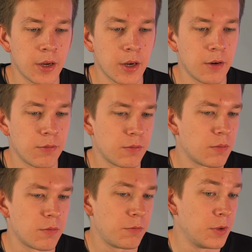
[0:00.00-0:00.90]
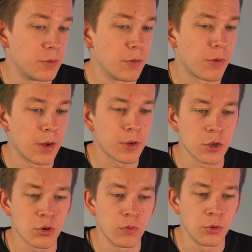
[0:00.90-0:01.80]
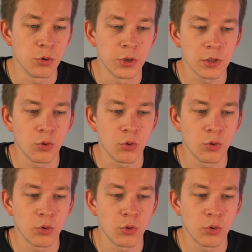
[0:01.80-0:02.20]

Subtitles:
have 55 casual viewers